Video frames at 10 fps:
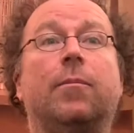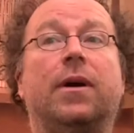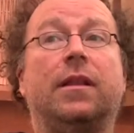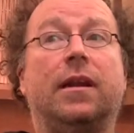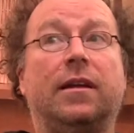
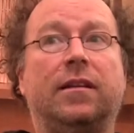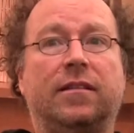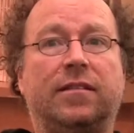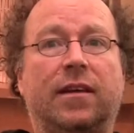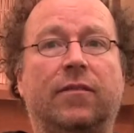by the
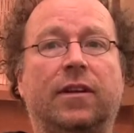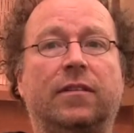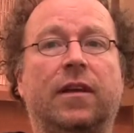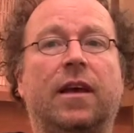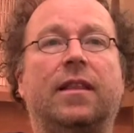
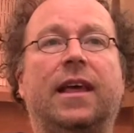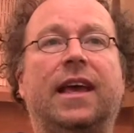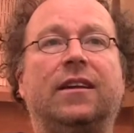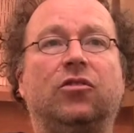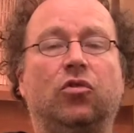1970s, they
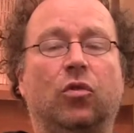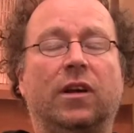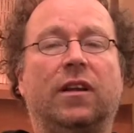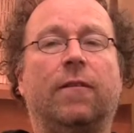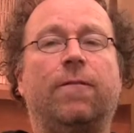had
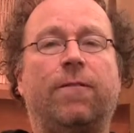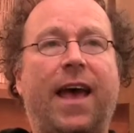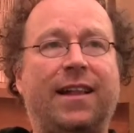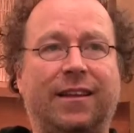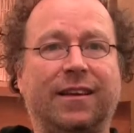joined a
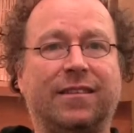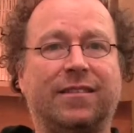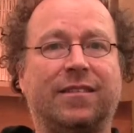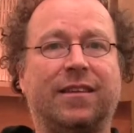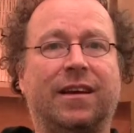
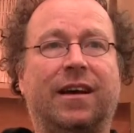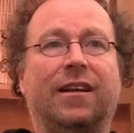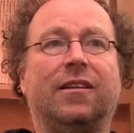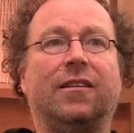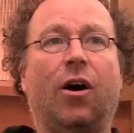phalanx
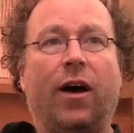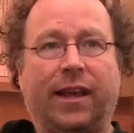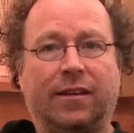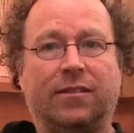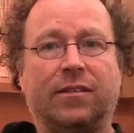an
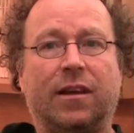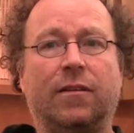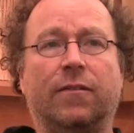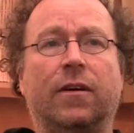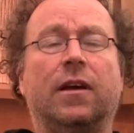alliance
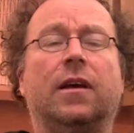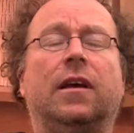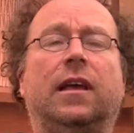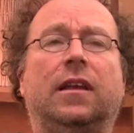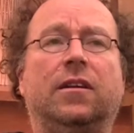of
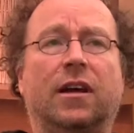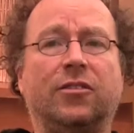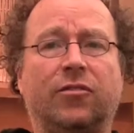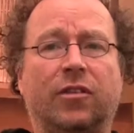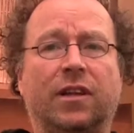
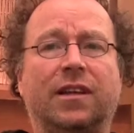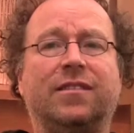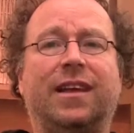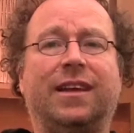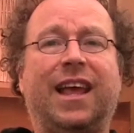
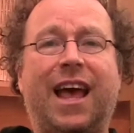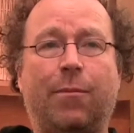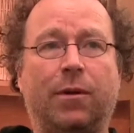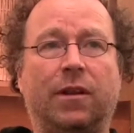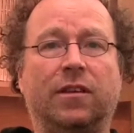industrialists and
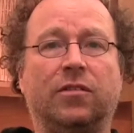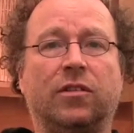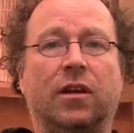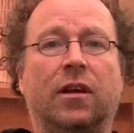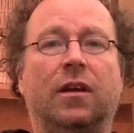
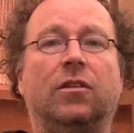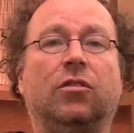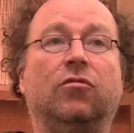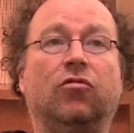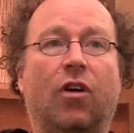capitalists
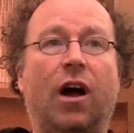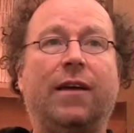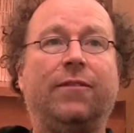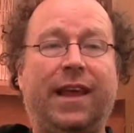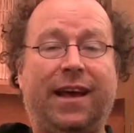to
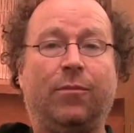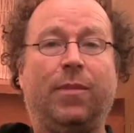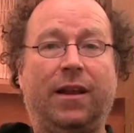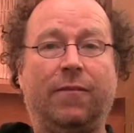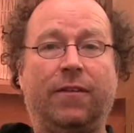drive down
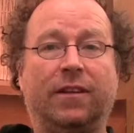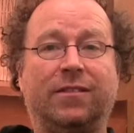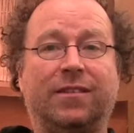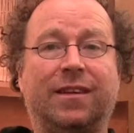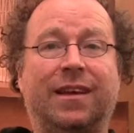
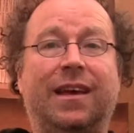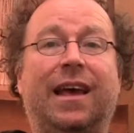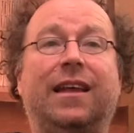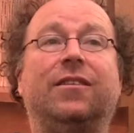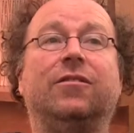benefits
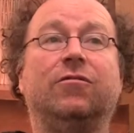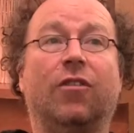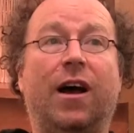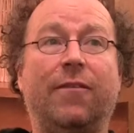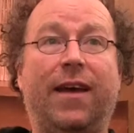and to
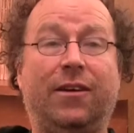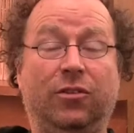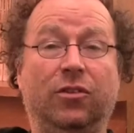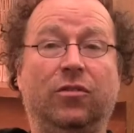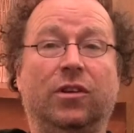drive out
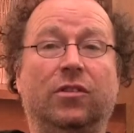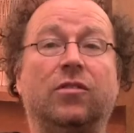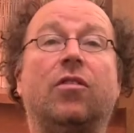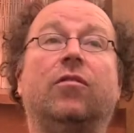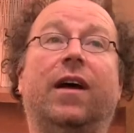
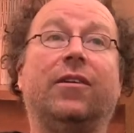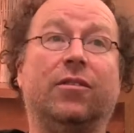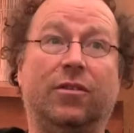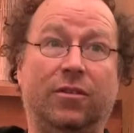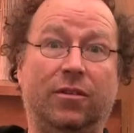unions throughout
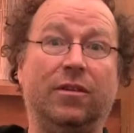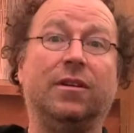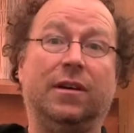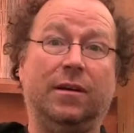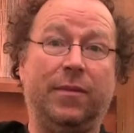the whole
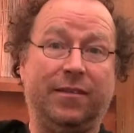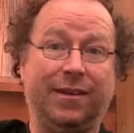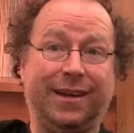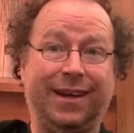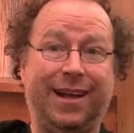
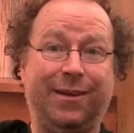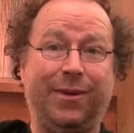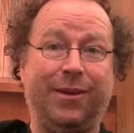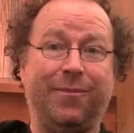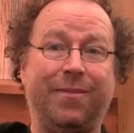American
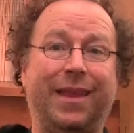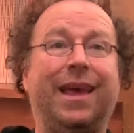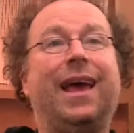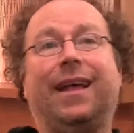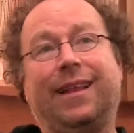economy.
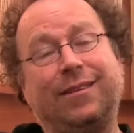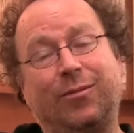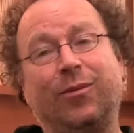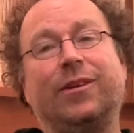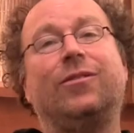And that's
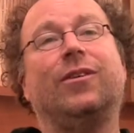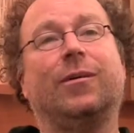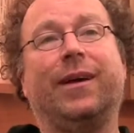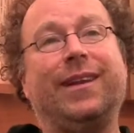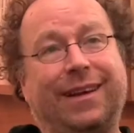what we're going to
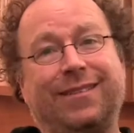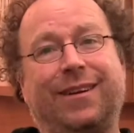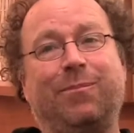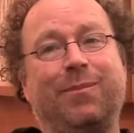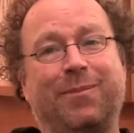talk about next time.